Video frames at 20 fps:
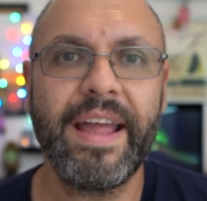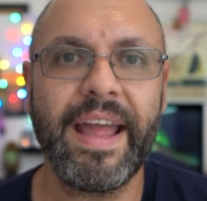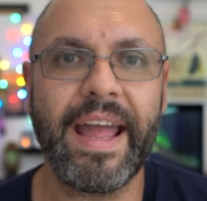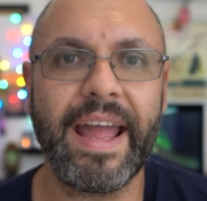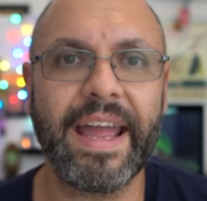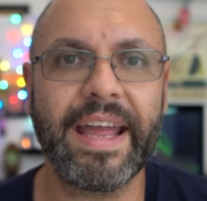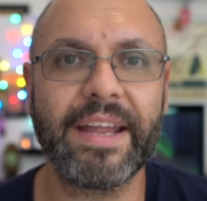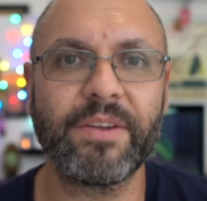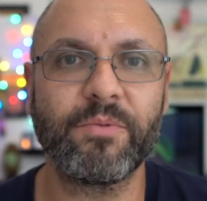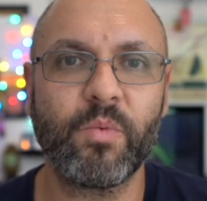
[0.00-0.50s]

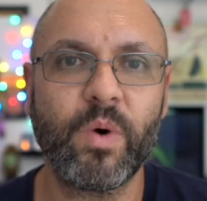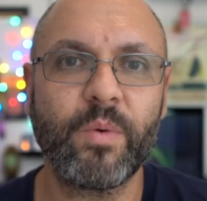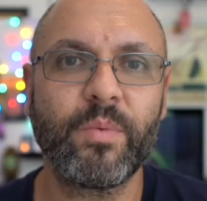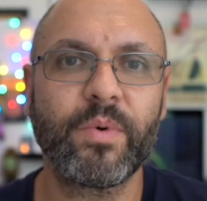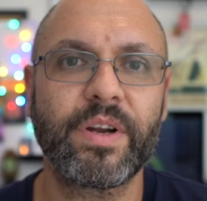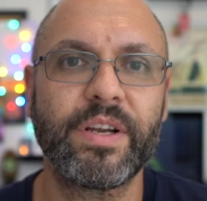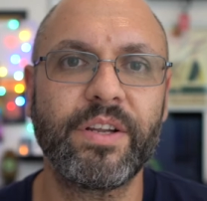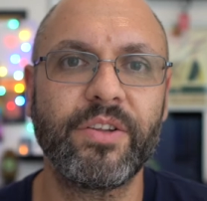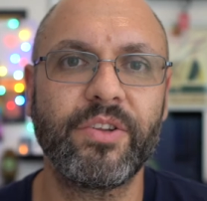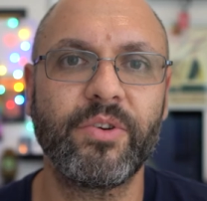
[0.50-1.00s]
And what
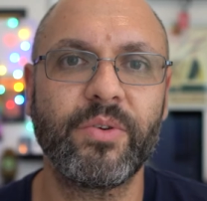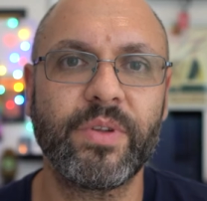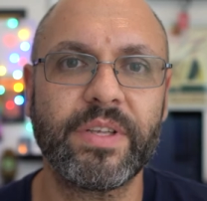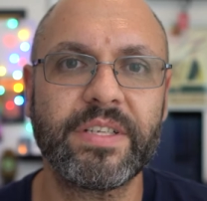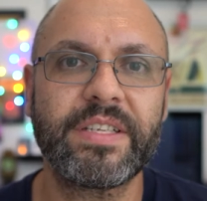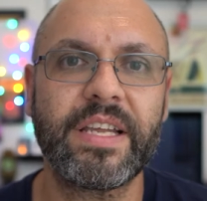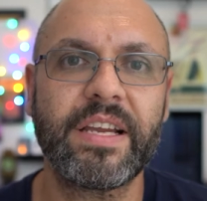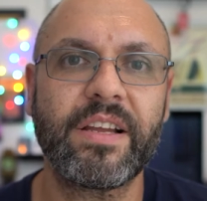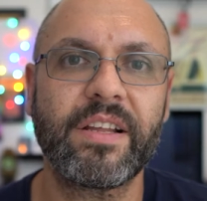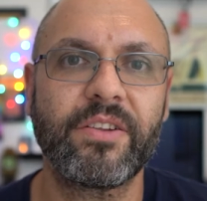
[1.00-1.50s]
we're gonna do,
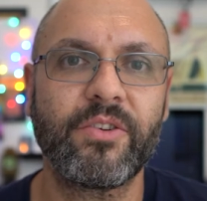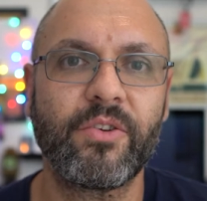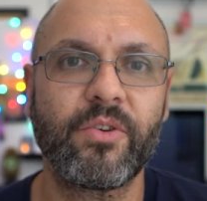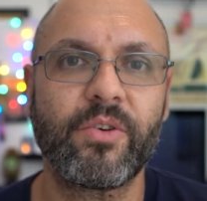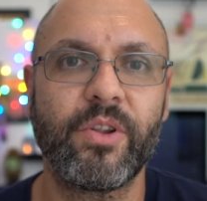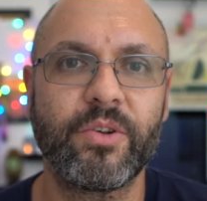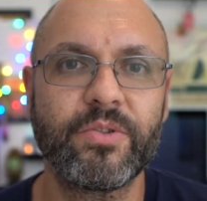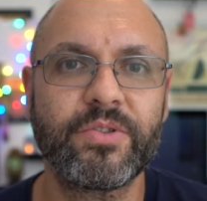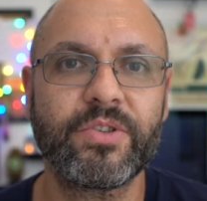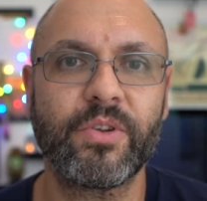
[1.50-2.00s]
let's take a little
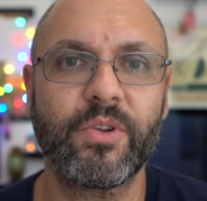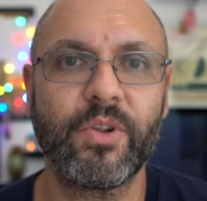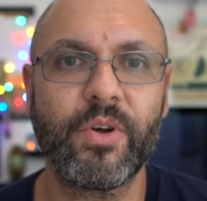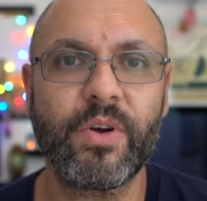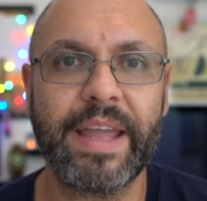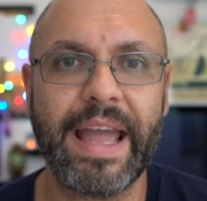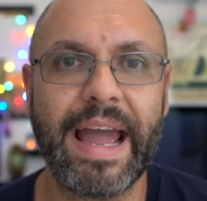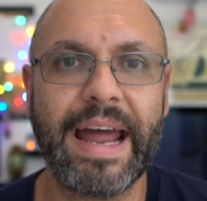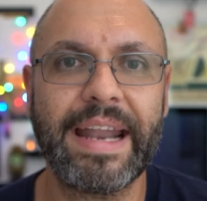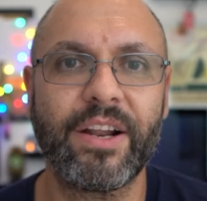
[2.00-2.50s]
closer
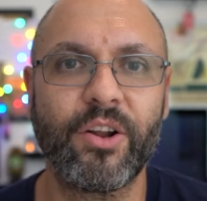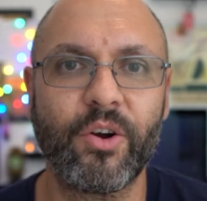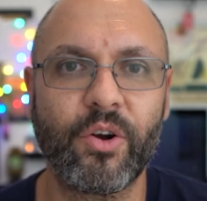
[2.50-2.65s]
look at it.